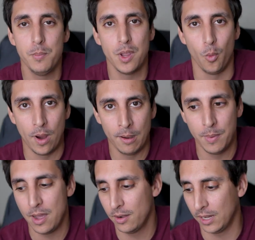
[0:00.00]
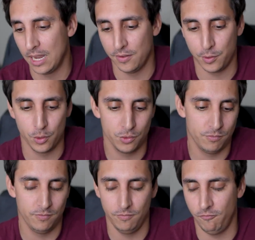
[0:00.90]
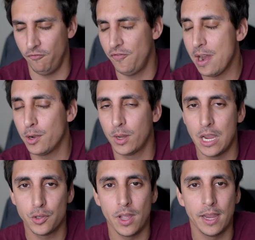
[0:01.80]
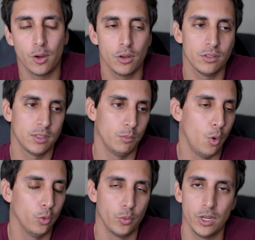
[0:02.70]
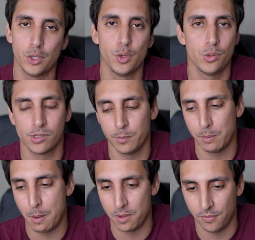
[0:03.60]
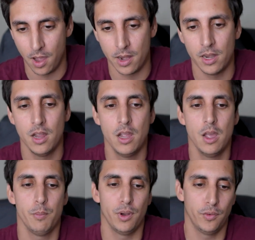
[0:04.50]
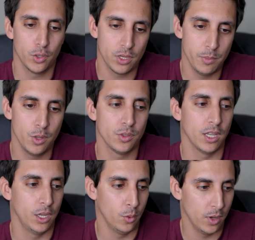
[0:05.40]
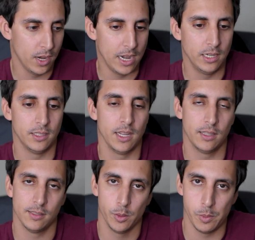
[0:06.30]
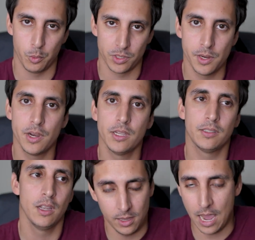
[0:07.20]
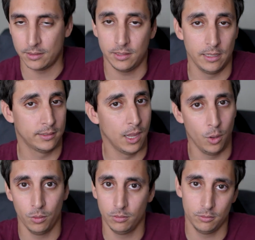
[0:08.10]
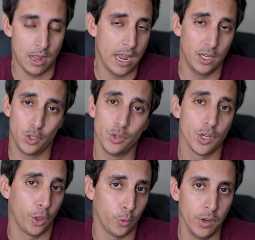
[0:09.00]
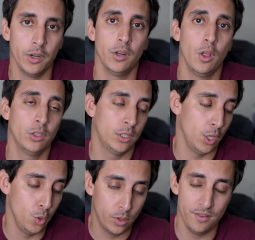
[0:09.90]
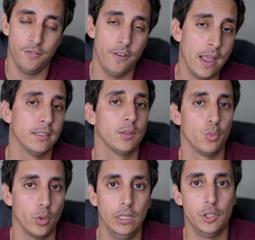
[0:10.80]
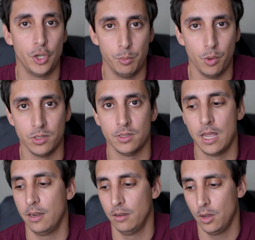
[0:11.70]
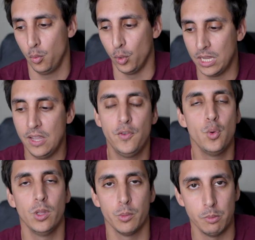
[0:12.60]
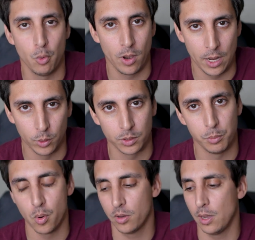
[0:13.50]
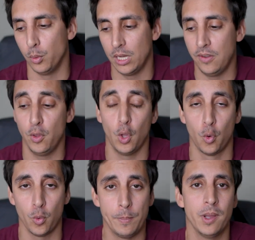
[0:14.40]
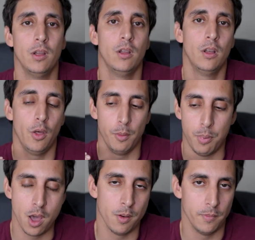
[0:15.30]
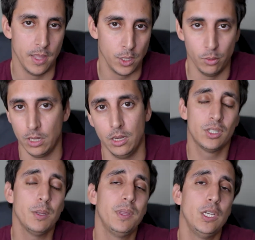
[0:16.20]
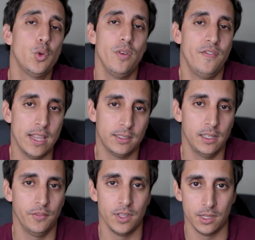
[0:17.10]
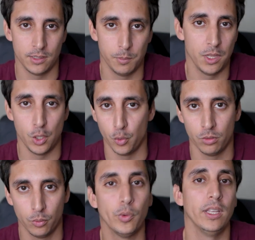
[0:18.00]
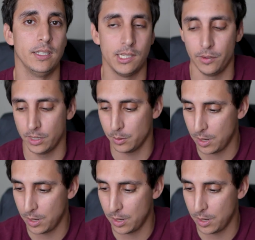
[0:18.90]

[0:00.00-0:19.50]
to be aware about. Again, if you're a very occasional hiker, some old running shoes or something might be fine. But if you're somebody who's like, you know what, I need to take this a little bit more serious. Yes, they sell hiking shoes at $300. You can find some really cheap ones that will give you a little bit more ankle support, that will give you the grip on the bottom that you need. Something to invest in if this is something you're really serious